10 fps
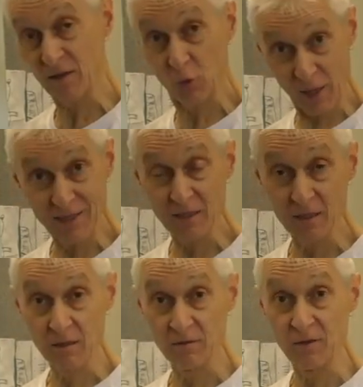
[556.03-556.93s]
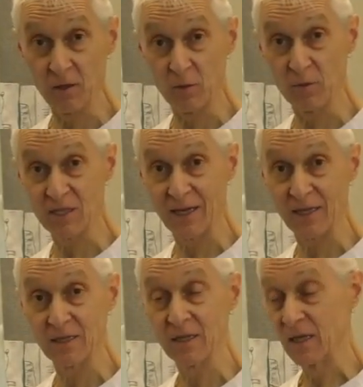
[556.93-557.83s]
greater the volume
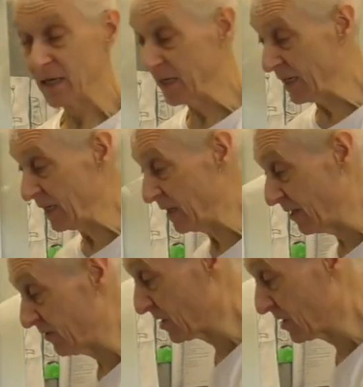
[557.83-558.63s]
retained in any given